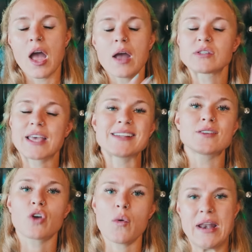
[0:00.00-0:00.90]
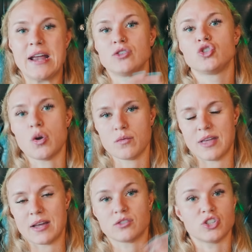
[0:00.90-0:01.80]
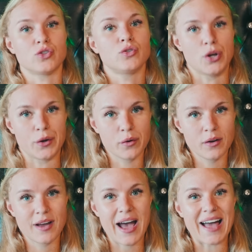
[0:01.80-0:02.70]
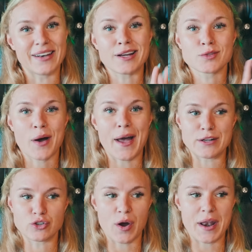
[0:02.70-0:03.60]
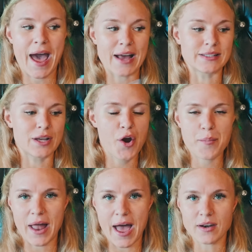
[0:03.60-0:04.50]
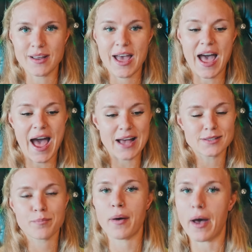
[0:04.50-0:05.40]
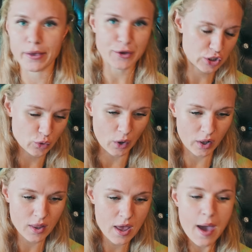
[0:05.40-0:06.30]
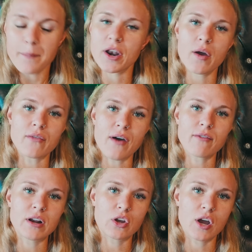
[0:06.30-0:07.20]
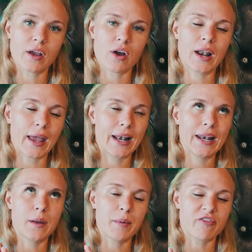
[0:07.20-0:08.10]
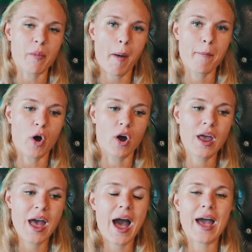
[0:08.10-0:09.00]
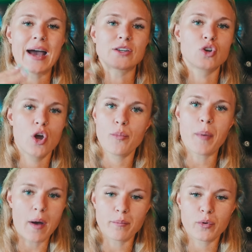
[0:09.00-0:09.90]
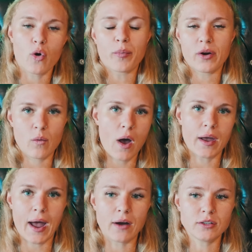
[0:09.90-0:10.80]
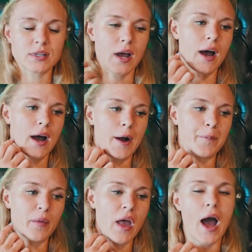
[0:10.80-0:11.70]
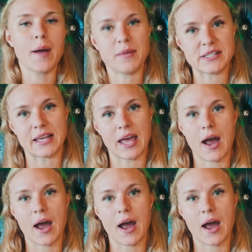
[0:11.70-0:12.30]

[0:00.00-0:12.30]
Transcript: was a case of going in, don't think, just do. And that's what I enjoyed. I had zero plan, as per usual, but no, it felt really good. I got like a little bit of a pump on. I had no pump or pre-workout. I'm missing it.